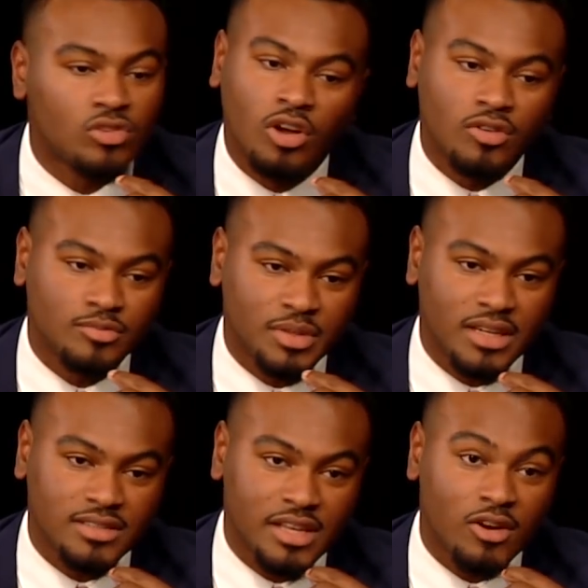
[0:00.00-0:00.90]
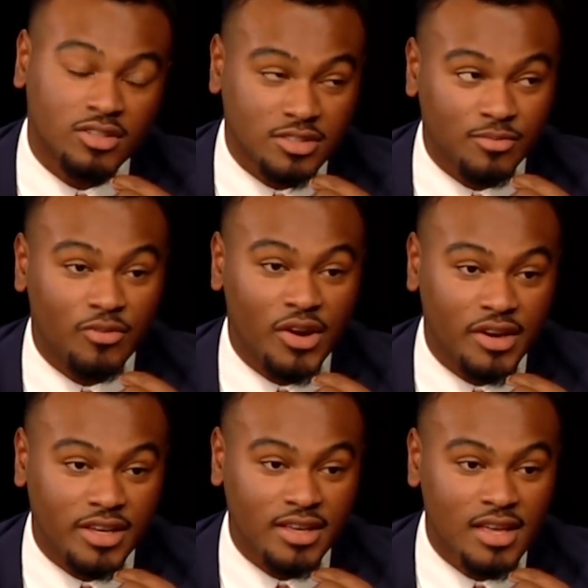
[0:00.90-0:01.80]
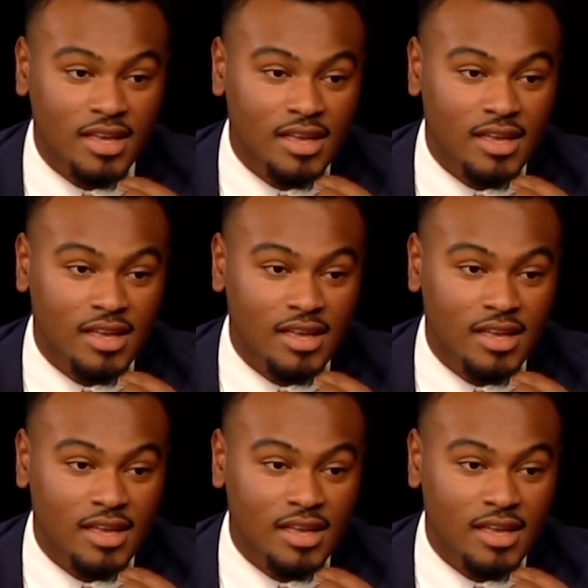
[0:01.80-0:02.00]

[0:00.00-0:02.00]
No, because there are some very